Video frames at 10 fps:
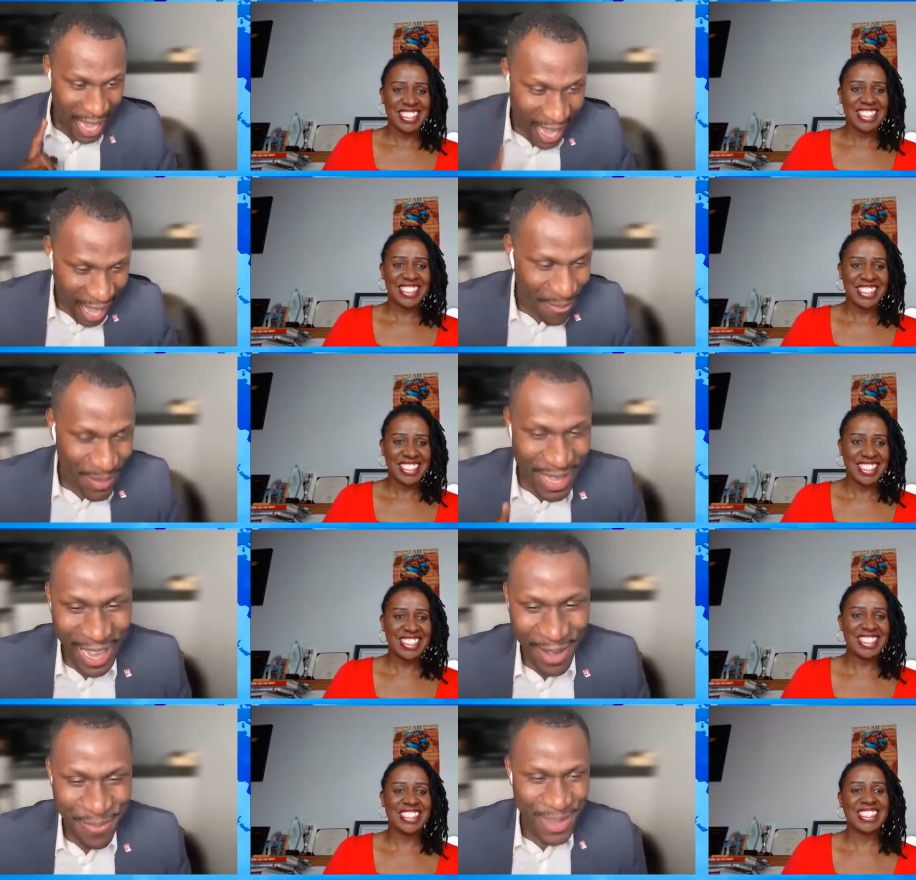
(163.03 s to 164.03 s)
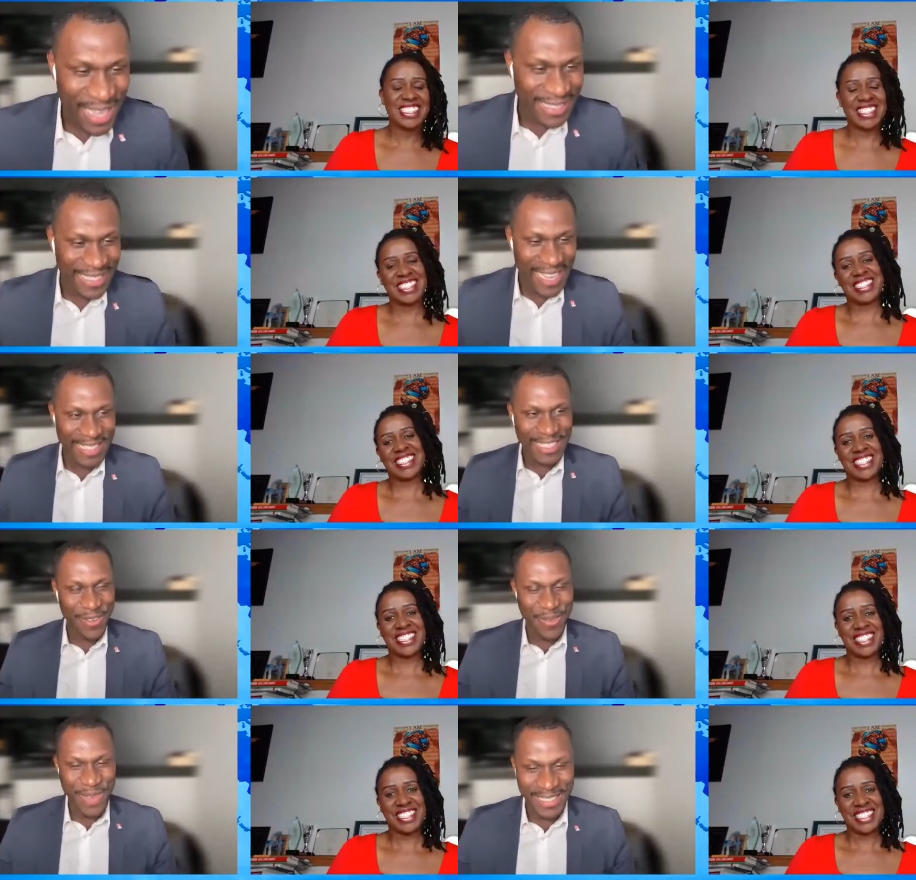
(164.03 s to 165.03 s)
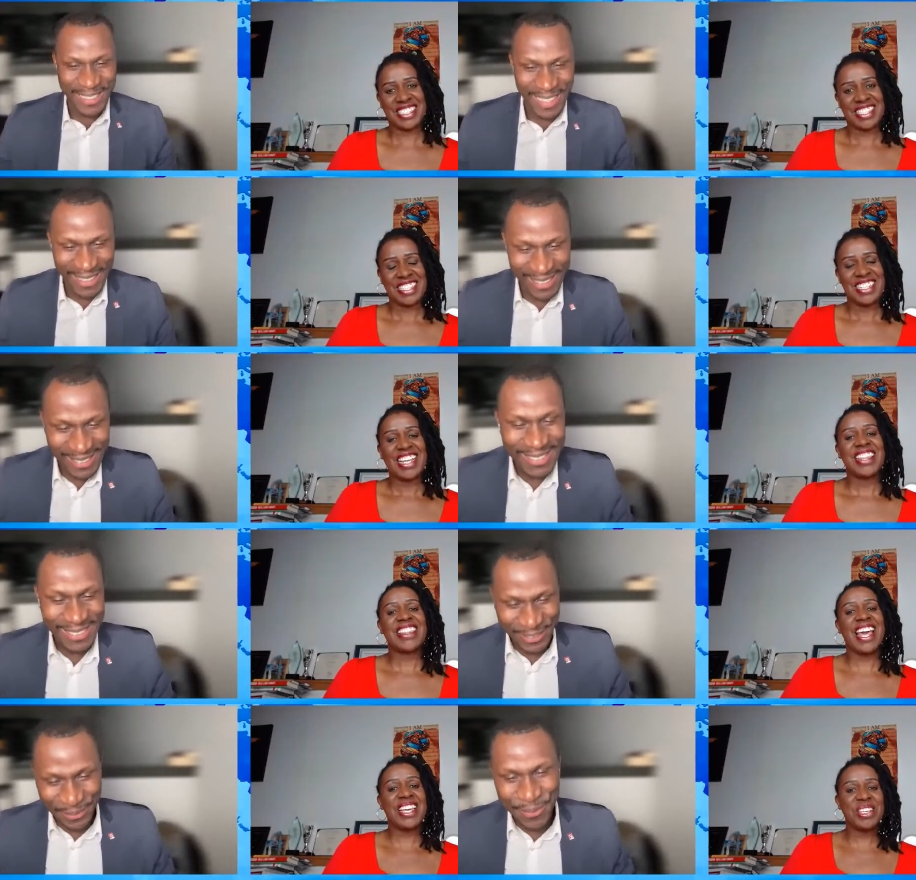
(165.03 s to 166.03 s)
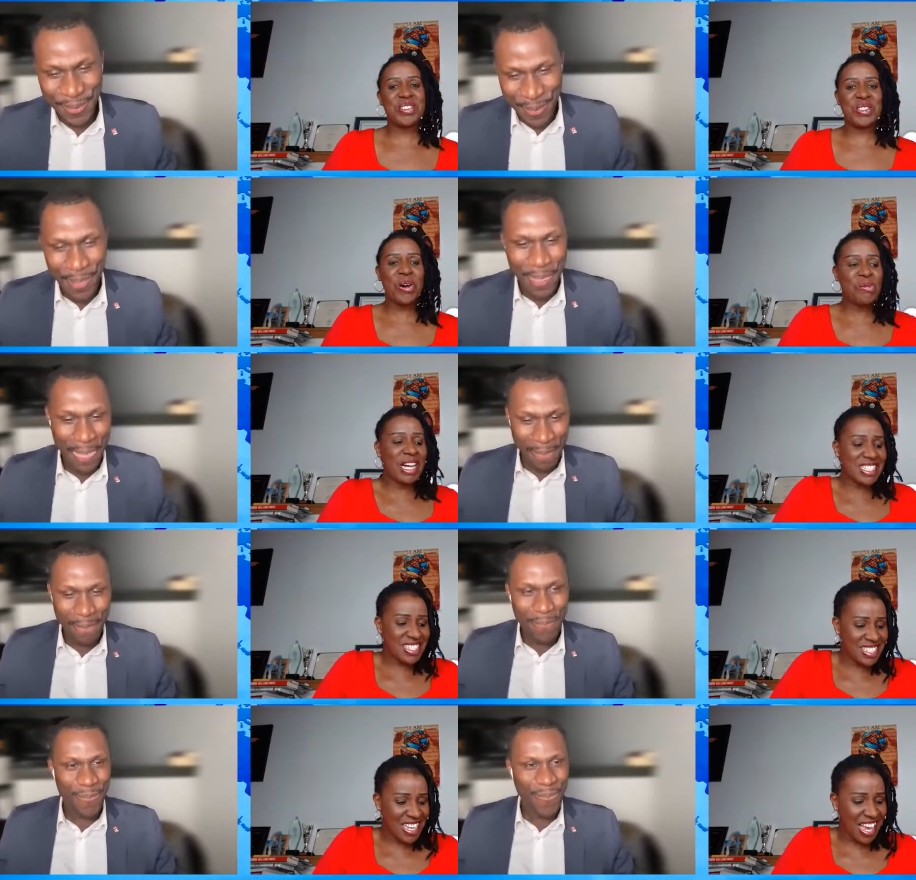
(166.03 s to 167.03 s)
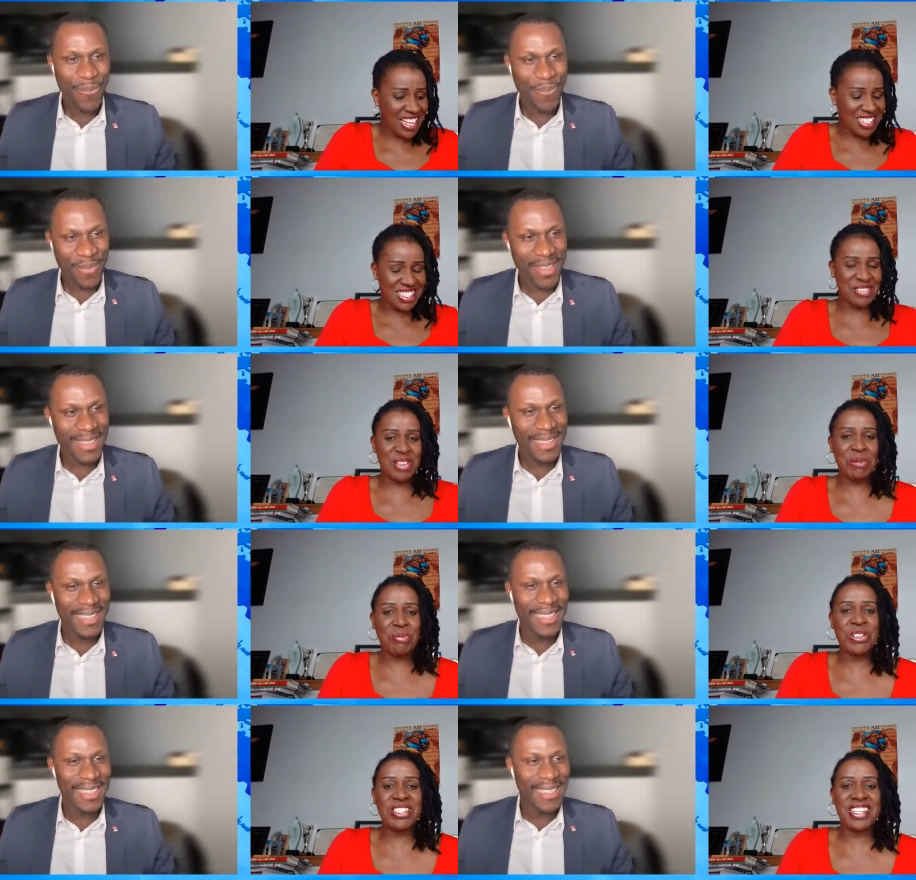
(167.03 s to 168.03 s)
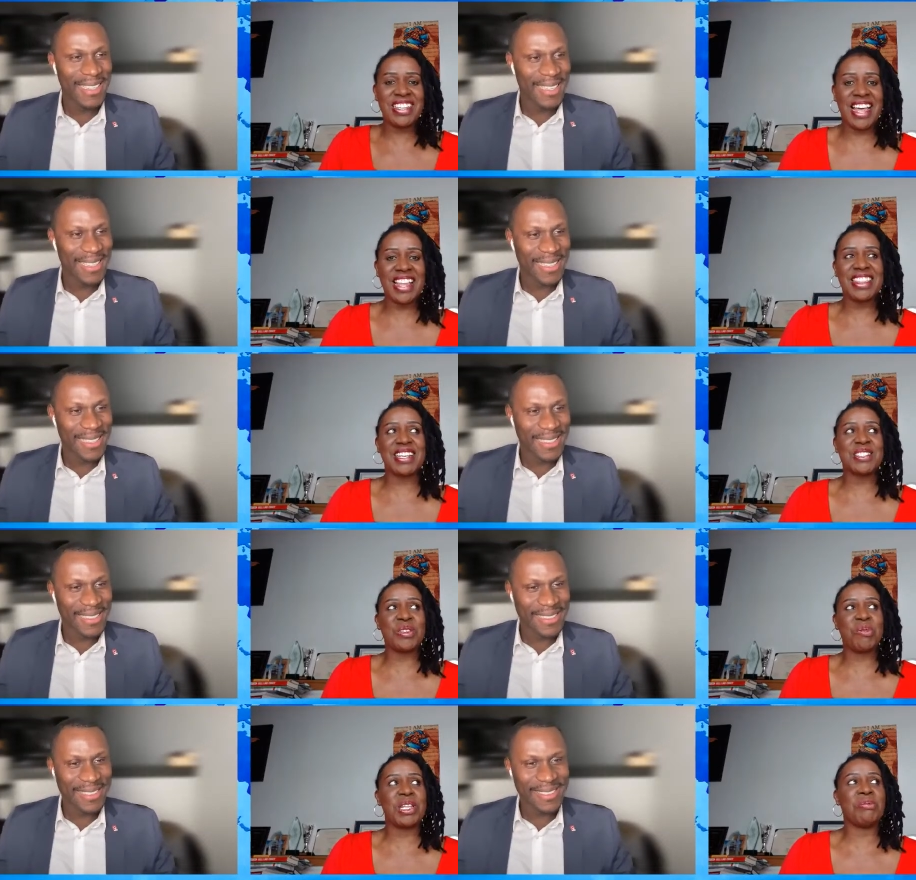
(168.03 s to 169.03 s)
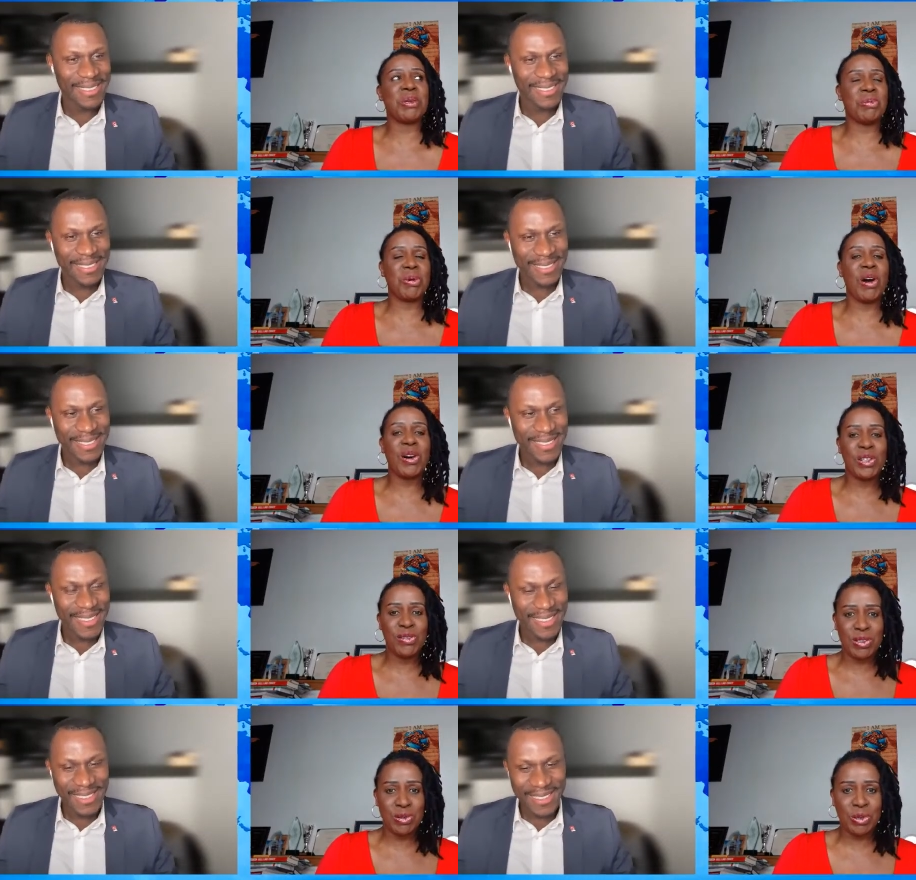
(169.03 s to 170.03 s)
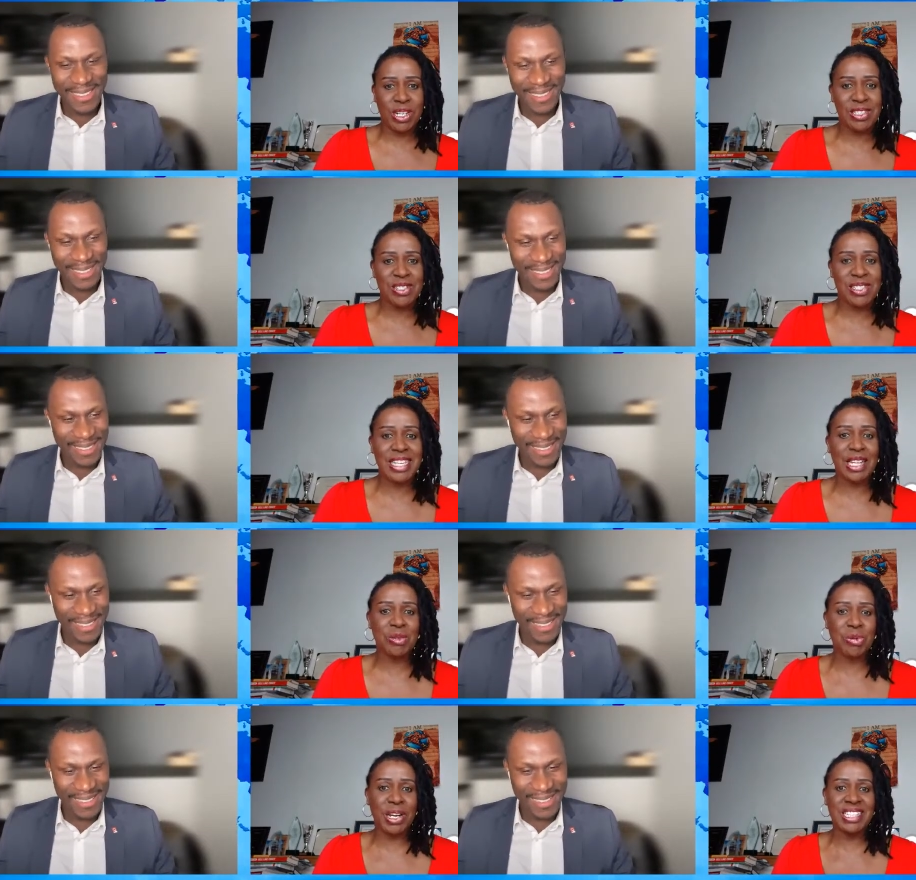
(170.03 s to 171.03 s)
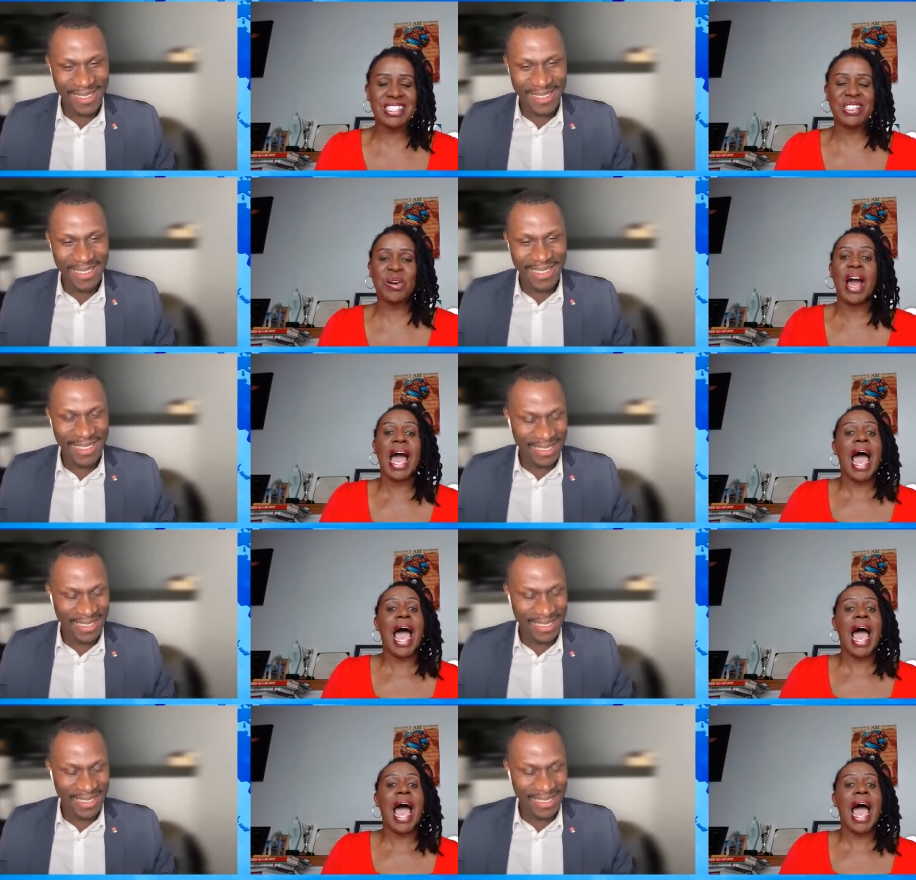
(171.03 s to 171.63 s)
Speaker 1: happy, happy International Women's Day.
Speaker 2: Thank you so much. Yes, we appreciate that. There's so many people all over the world to celebrate. So